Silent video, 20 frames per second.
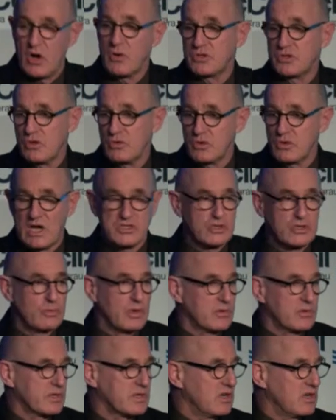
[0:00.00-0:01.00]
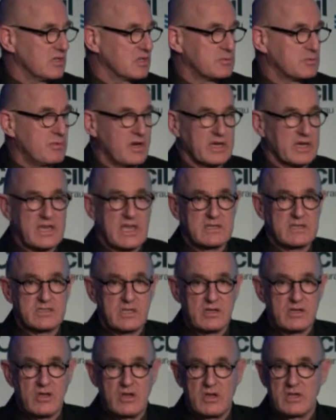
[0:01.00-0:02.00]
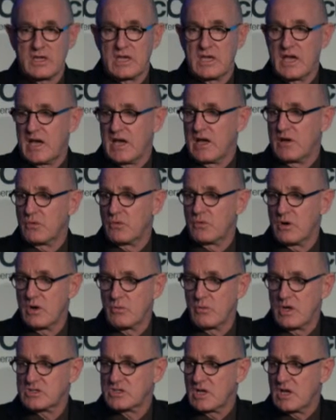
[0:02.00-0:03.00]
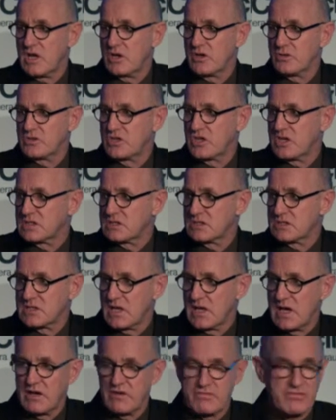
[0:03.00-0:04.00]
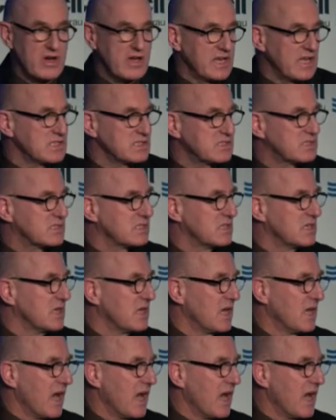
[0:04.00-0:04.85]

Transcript: I do want to acknowledge my councillor colleague, Ross Clough, who chairs Finance,